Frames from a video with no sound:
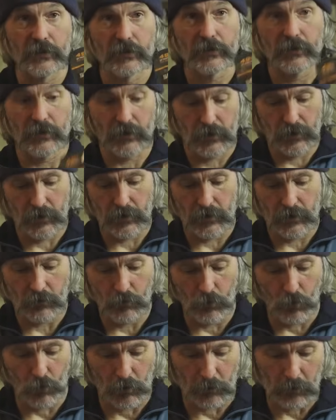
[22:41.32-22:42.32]
to
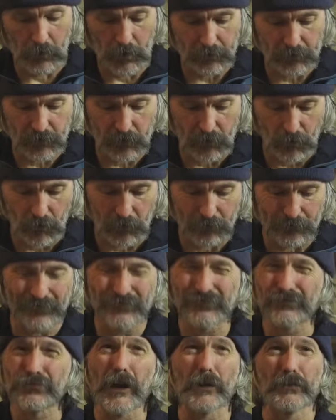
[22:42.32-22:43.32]
warm up. So, or
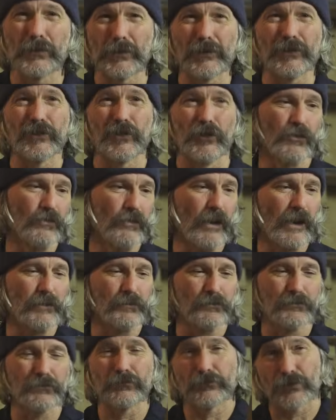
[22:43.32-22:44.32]
probably 2. I
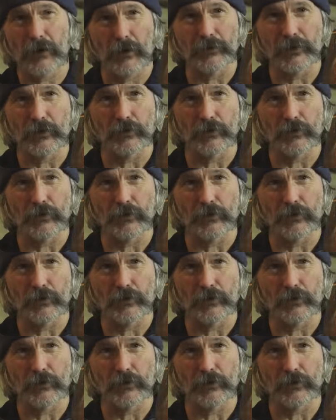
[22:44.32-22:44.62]
can probably do